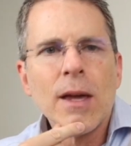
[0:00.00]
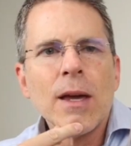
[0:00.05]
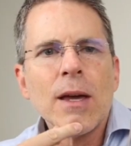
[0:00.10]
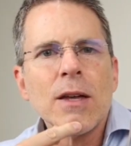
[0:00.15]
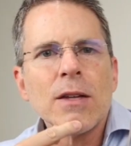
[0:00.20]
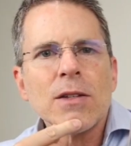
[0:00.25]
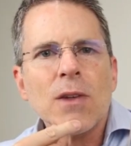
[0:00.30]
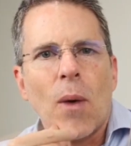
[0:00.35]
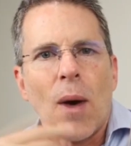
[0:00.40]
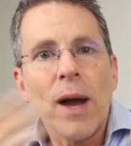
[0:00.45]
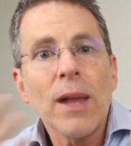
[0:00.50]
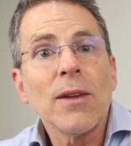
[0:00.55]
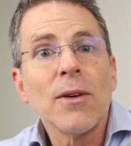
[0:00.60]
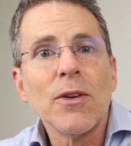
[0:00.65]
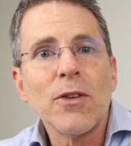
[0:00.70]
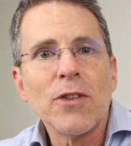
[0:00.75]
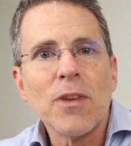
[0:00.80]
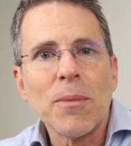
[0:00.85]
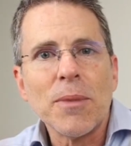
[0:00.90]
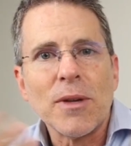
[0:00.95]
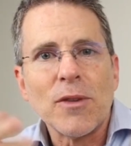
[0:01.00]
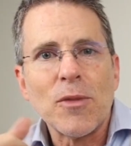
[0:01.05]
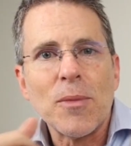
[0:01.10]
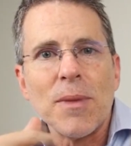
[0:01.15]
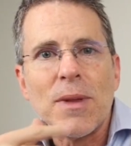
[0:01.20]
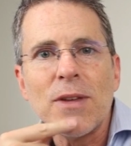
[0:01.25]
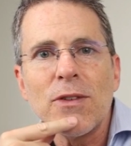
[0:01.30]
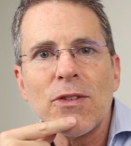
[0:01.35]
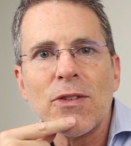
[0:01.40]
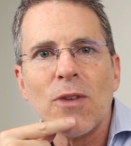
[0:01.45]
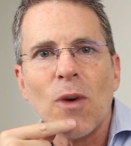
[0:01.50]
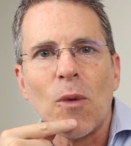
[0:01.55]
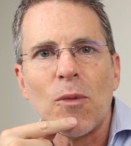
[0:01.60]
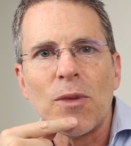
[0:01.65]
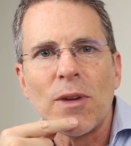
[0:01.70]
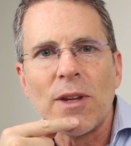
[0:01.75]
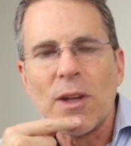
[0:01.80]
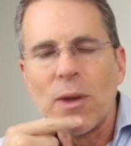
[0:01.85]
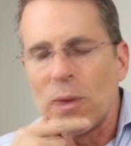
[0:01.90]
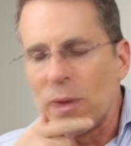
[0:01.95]
So I learned something from this.
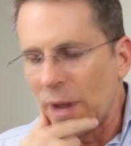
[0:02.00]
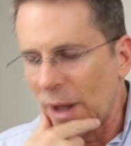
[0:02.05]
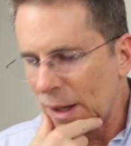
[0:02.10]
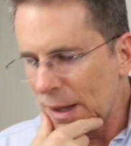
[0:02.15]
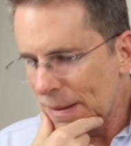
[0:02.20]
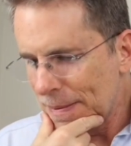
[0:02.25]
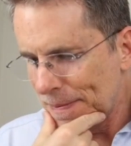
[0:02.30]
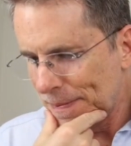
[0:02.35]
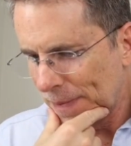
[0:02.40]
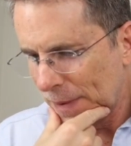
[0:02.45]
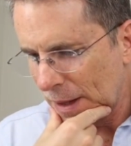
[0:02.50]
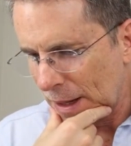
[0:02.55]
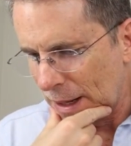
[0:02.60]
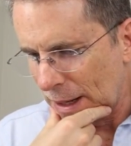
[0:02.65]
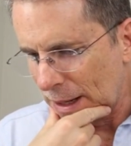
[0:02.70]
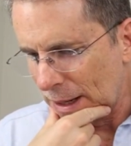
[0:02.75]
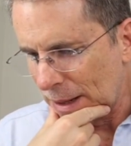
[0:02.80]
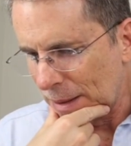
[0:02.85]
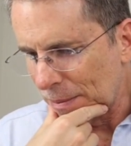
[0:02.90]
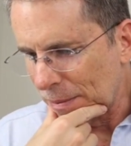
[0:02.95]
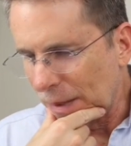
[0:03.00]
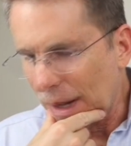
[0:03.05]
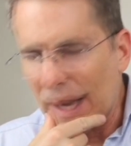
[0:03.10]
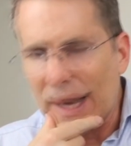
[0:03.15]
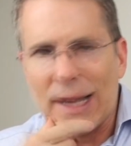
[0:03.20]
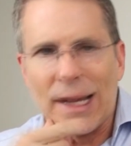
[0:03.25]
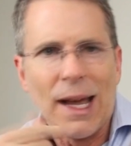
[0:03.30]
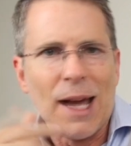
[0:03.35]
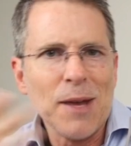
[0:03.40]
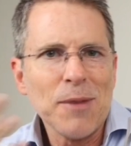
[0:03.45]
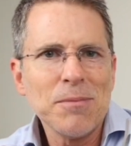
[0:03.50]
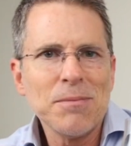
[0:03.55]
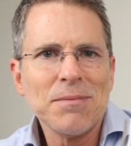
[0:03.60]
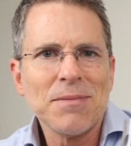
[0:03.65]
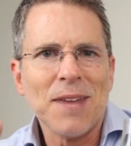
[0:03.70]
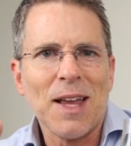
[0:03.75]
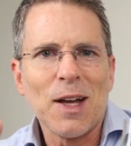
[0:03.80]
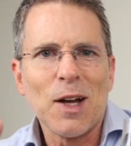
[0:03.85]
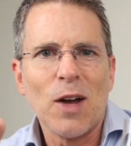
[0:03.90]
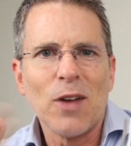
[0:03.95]
Hopefully you did. And again,
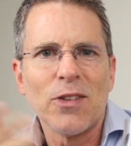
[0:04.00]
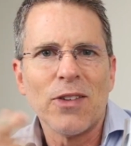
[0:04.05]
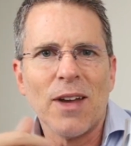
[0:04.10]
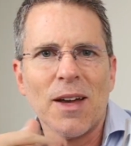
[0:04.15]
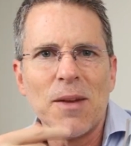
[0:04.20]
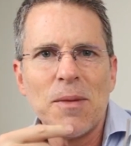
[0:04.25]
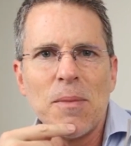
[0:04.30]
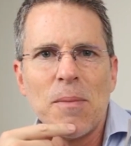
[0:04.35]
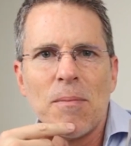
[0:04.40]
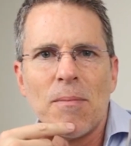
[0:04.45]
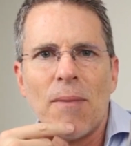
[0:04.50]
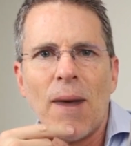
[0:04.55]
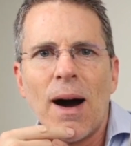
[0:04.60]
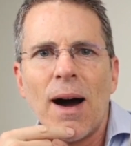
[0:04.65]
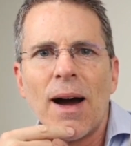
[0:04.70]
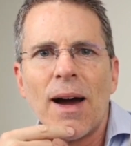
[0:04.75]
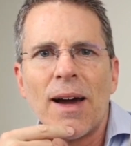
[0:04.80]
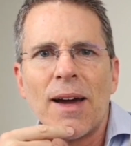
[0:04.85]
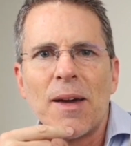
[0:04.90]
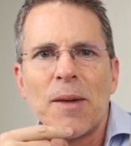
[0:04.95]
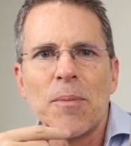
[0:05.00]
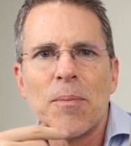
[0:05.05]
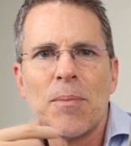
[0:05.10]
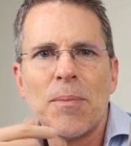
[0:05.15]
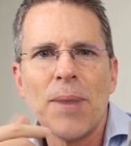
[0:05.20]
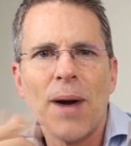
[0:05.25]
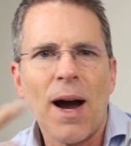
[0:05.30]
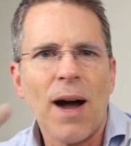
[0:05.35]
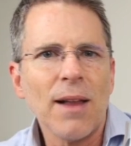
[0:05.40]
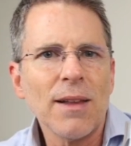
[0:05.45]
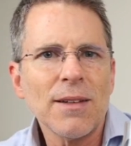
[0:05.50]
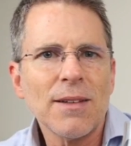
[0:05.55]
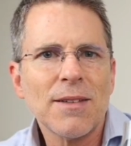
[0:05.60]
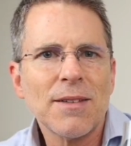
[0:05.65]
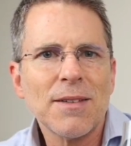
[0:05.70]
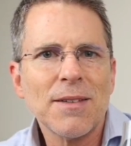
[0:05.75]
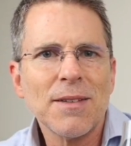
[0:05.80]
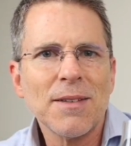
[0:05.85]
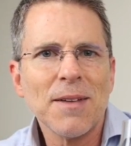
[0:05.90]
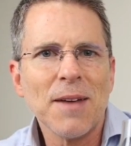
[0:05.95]
like I said, my
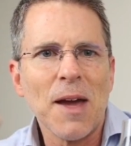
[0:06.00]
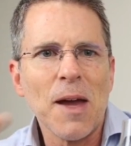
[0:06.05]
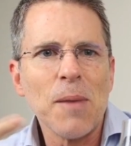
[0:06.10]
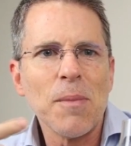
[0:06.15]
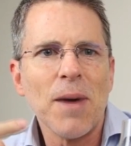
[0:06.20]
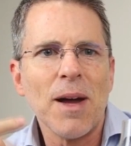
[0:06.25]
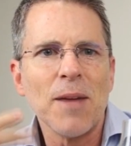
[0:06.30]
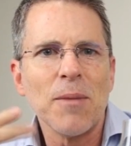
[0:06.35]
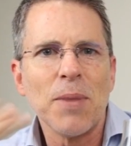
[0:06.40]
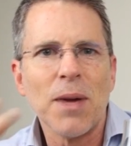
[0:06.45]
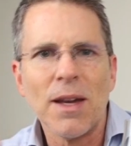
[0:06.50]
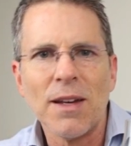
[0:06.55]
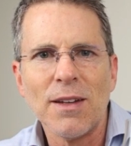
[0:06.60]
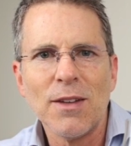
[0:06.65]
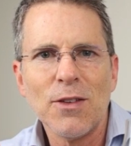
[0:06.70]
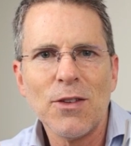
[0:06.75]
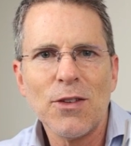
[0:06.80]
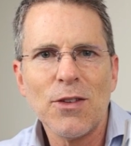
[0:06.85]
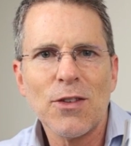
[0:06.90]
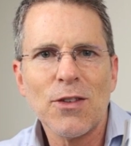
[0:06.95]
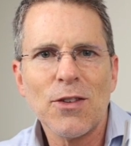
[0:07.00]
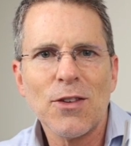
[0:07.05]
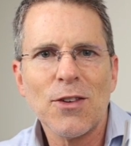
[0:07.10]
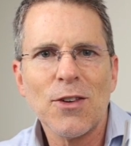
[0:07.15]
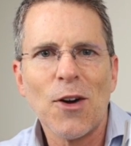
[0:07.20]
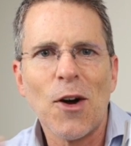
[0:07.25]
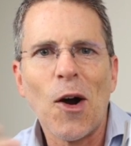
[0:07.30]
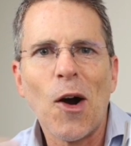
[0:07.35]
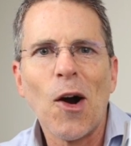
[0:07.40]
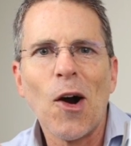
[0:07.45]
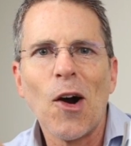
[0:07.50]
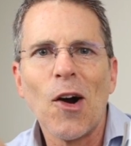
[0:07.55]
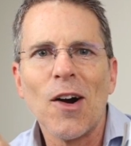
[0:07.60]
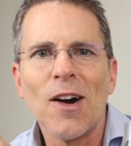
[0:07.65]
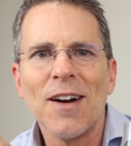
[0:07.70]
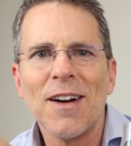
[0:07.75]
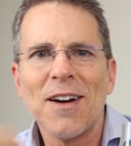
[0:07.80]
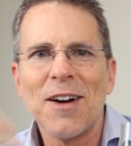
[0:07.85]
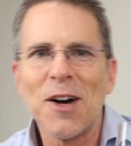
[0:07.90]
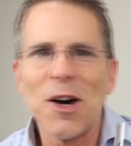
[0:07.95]
palate and my opinions are
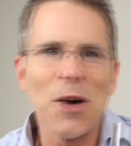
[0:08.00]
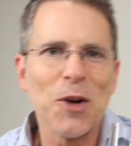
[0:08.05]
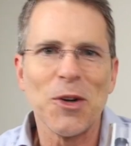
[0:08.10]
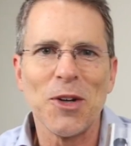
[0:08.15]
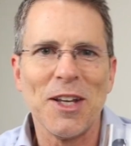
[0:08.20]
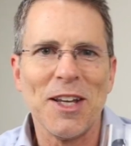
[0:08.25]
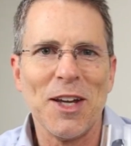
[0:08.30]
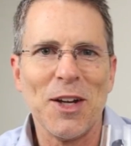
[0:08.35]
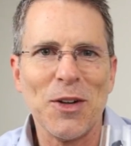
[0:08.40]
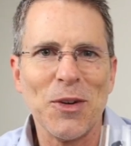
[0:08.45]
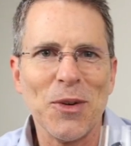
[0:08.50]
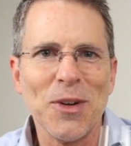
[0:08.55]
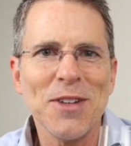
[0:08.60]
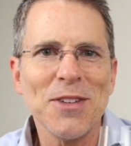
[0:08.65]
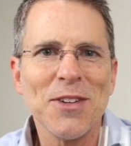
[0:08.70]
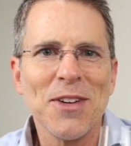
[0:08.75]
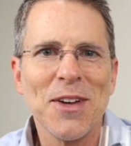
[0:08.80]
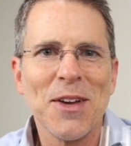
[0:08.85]
utterly ignorant.